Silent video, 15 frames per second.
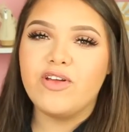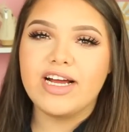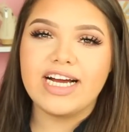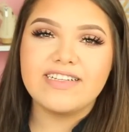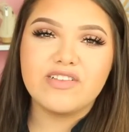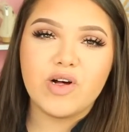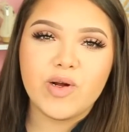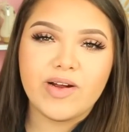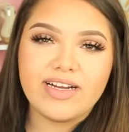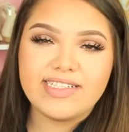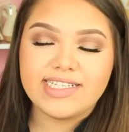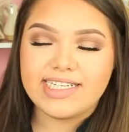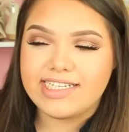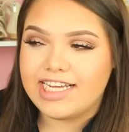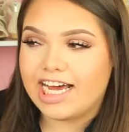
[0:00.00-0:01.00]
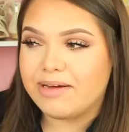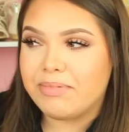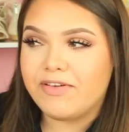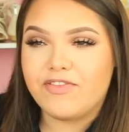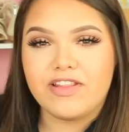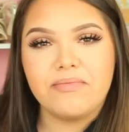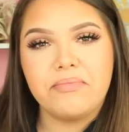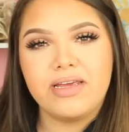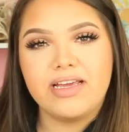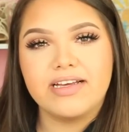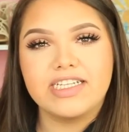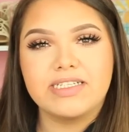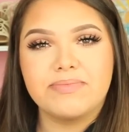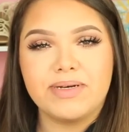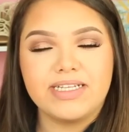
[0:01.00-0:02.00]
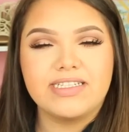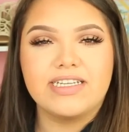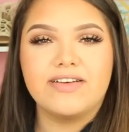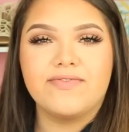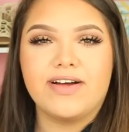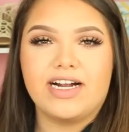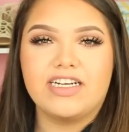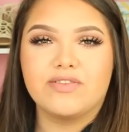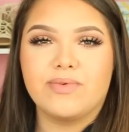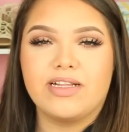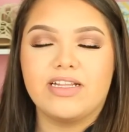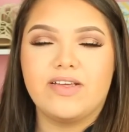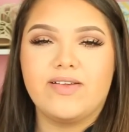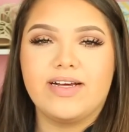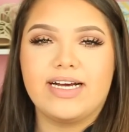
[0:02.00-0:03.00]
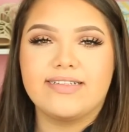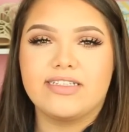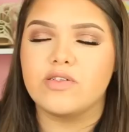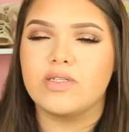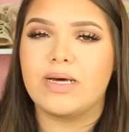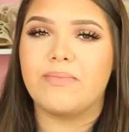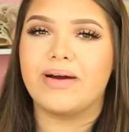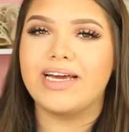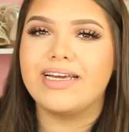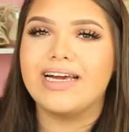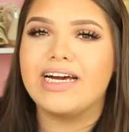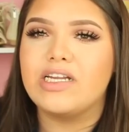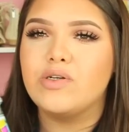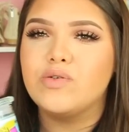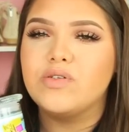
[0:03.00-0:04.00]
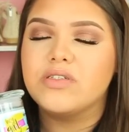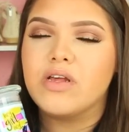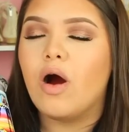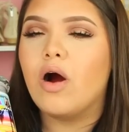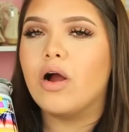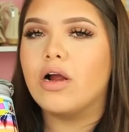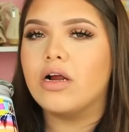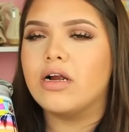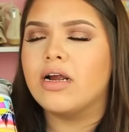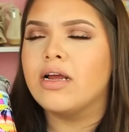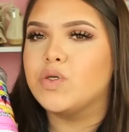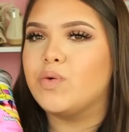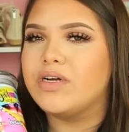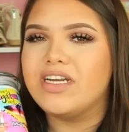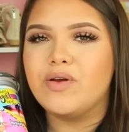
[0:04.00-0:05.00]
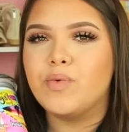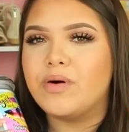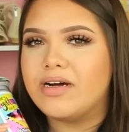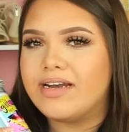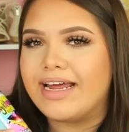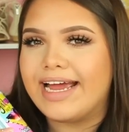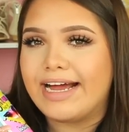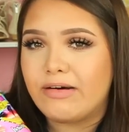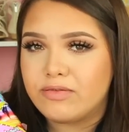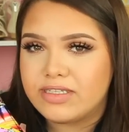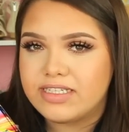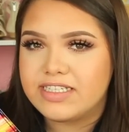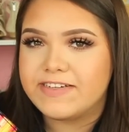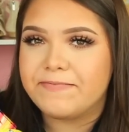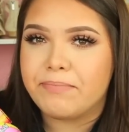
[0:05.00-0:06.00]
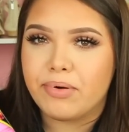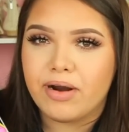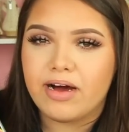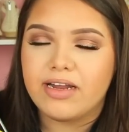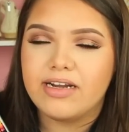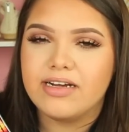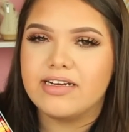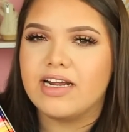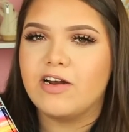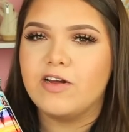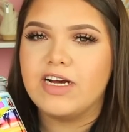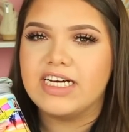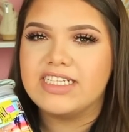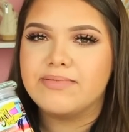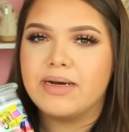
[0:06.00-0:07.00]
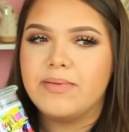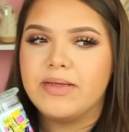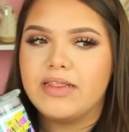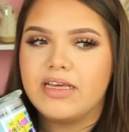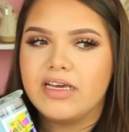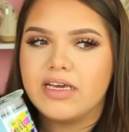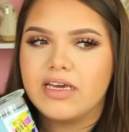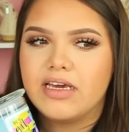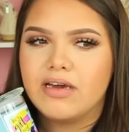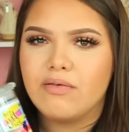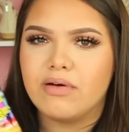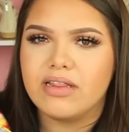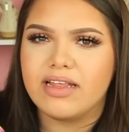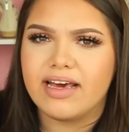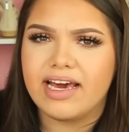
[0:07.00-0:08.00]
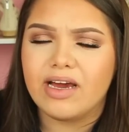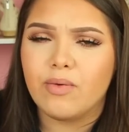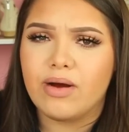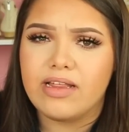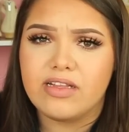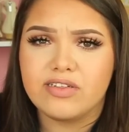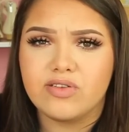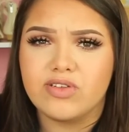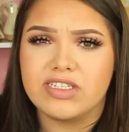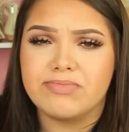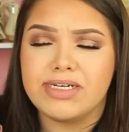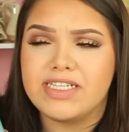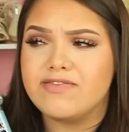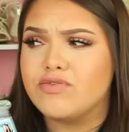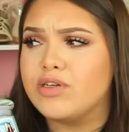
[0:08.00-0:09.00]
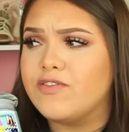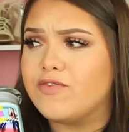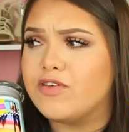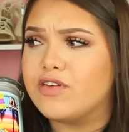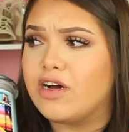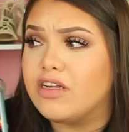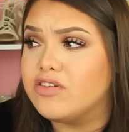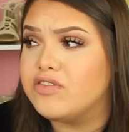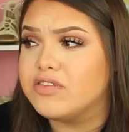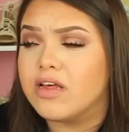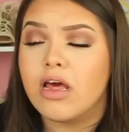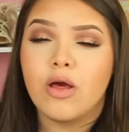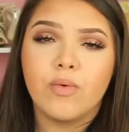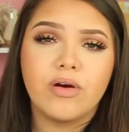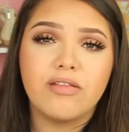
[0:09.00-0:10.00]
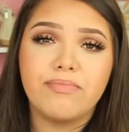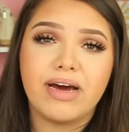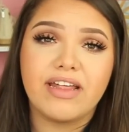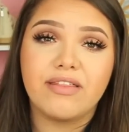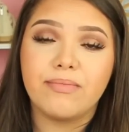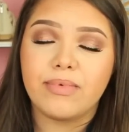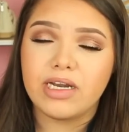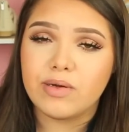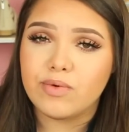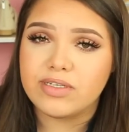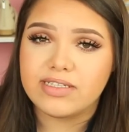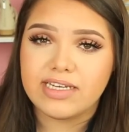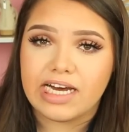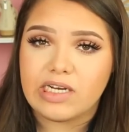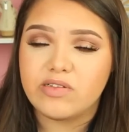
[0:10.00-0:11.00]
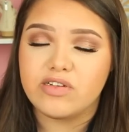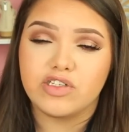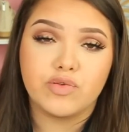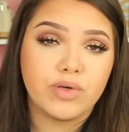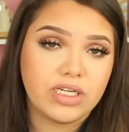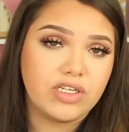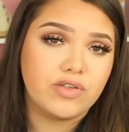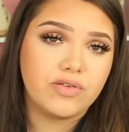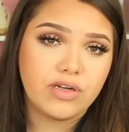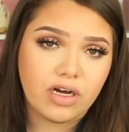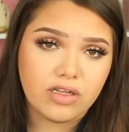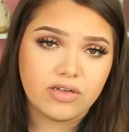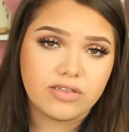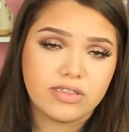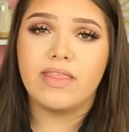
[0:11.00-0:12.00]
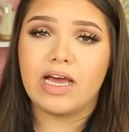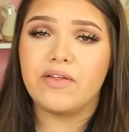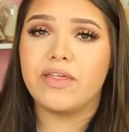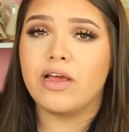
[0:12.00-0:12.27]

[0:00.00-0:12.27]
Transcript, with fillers: you guys go crazy and attack me for them being expensive, I just wanna let you guys know that my candles are 21 ounces of product. I know you guys are probably thinking, what the heck, why are they so expensive, $24, when Bath & Body Works candles are $22. Now